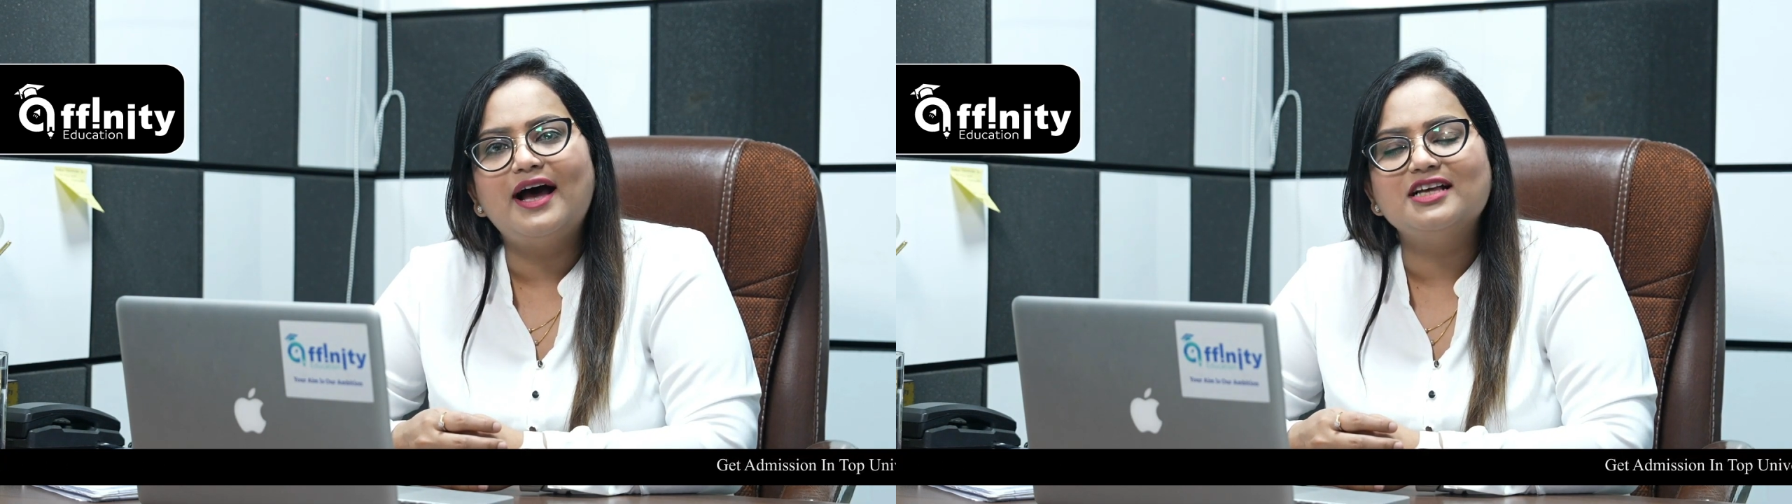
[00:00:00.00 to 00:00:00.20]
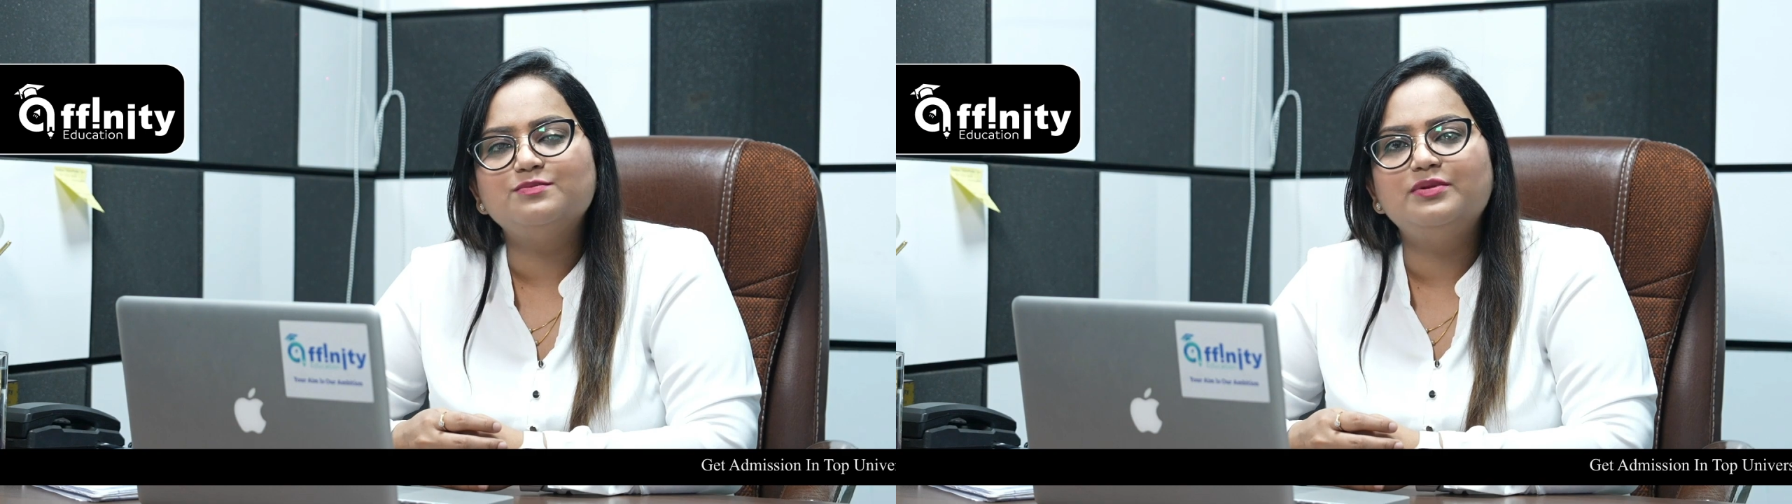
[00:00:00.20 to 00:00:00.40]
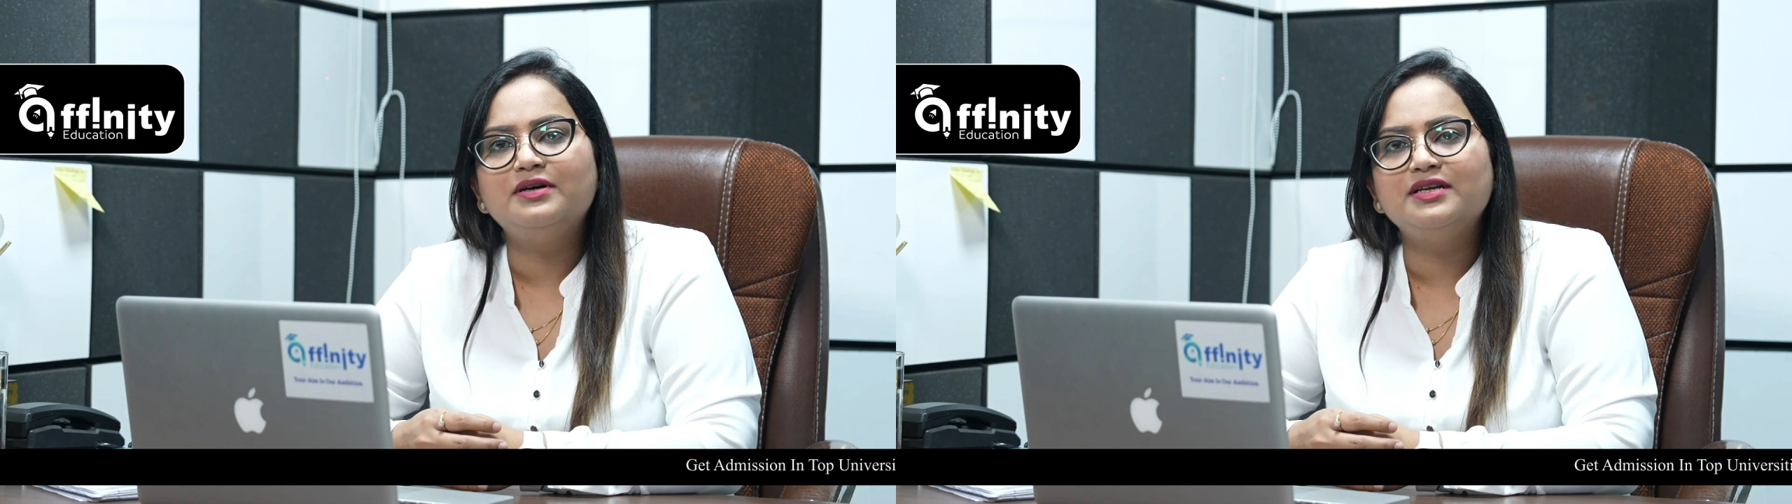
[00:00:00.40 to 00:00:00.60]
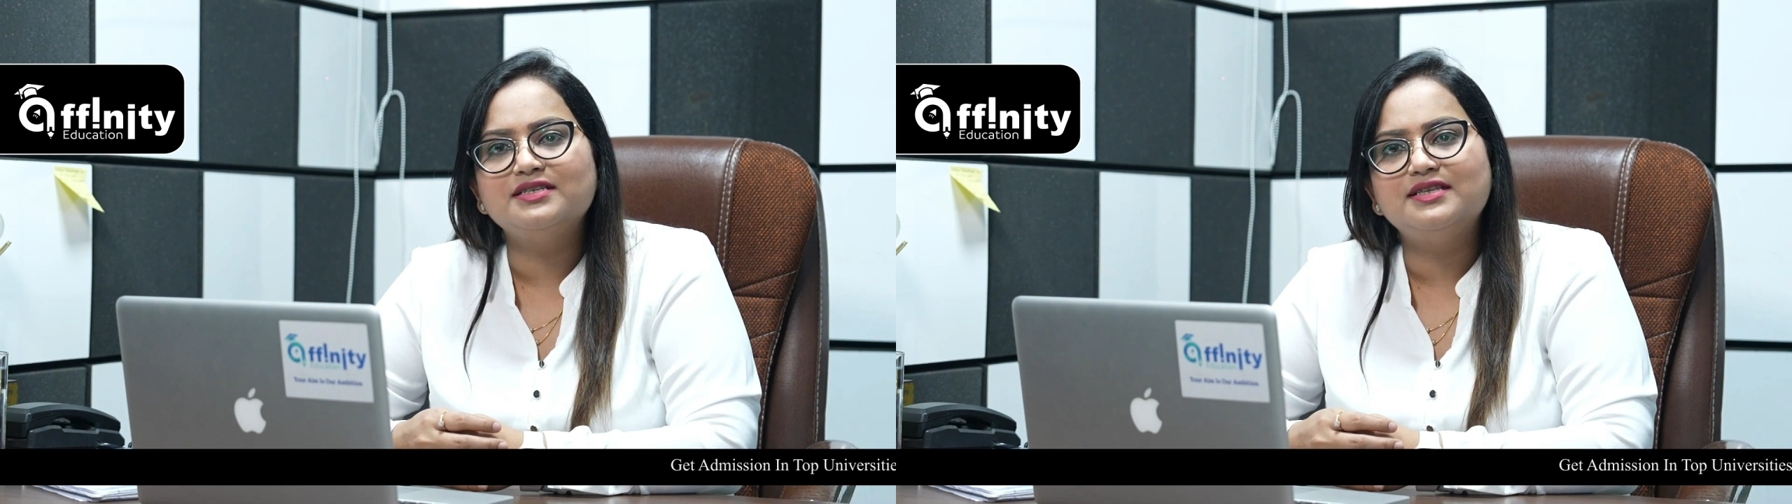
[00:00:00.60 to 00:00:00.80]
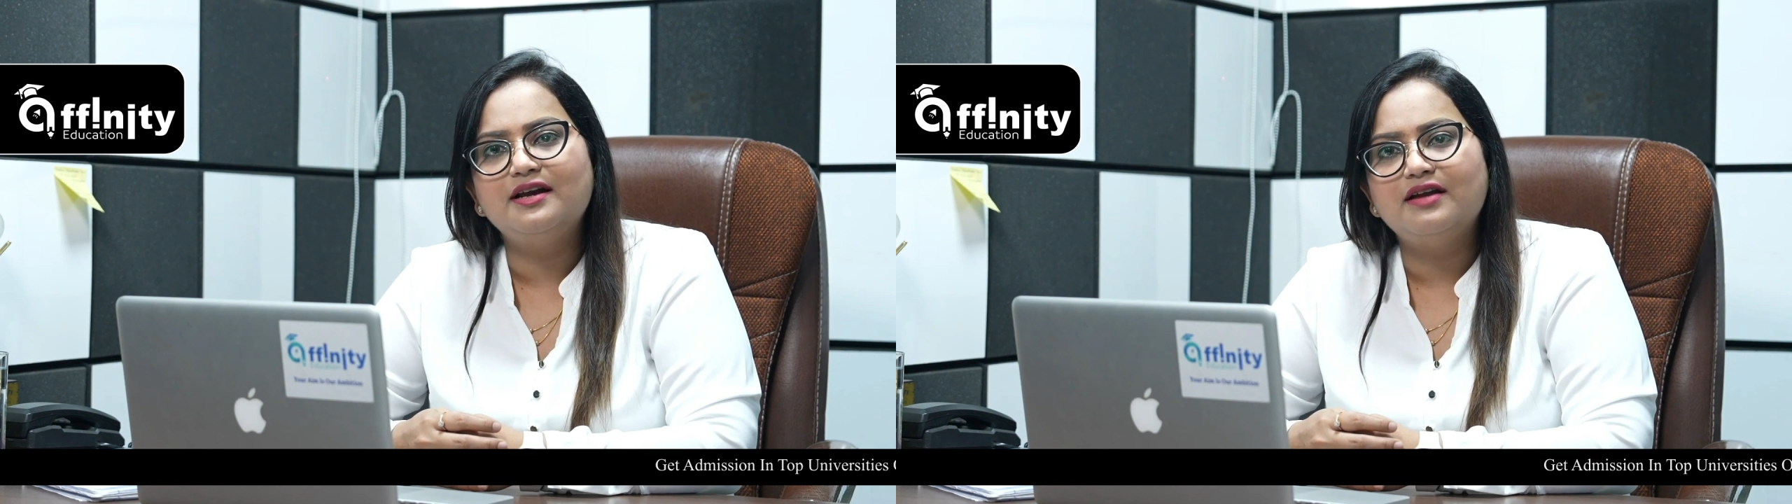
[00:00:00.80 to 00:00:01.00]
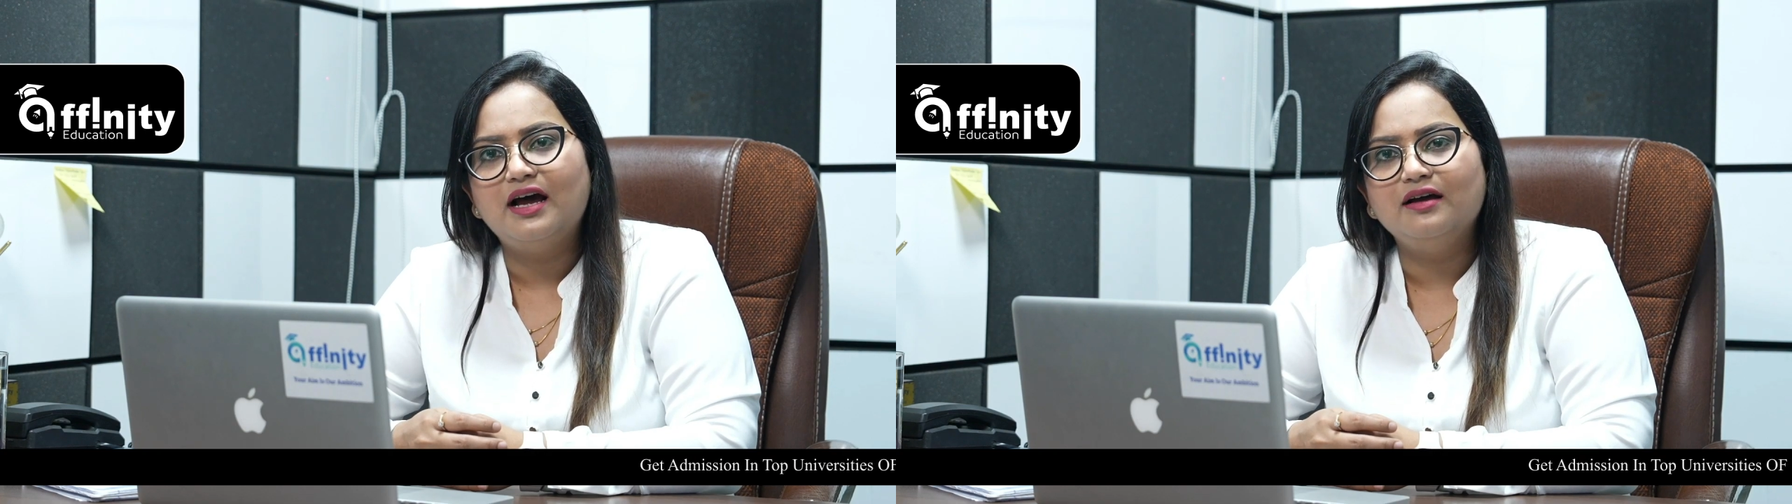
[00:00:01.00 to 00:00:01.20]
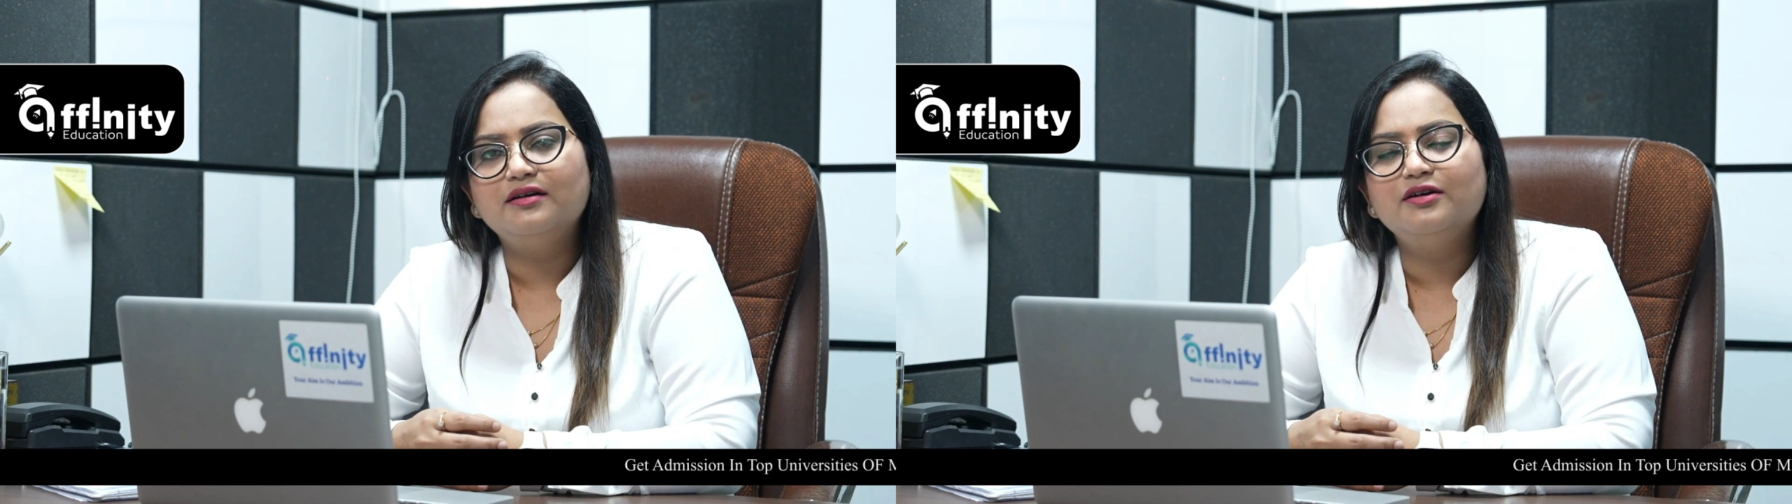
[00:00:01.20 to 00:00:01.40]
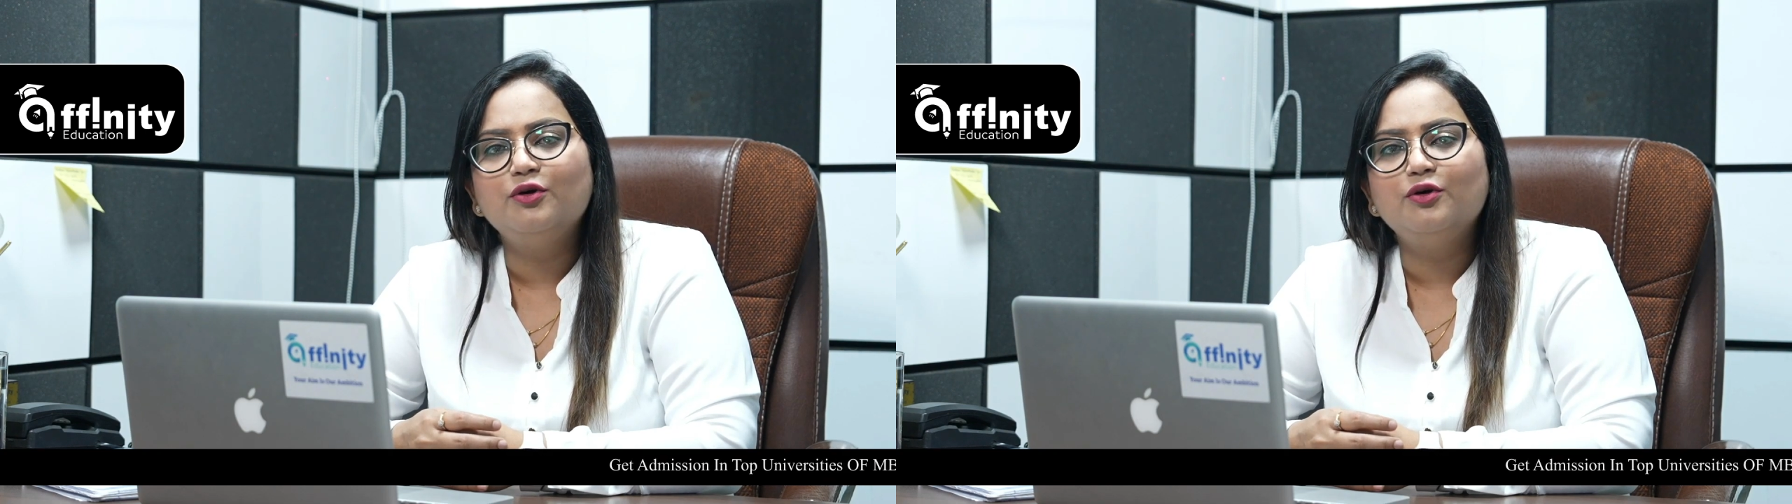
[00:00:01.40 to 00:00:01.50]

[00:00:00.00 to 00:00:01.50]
as per as their rank.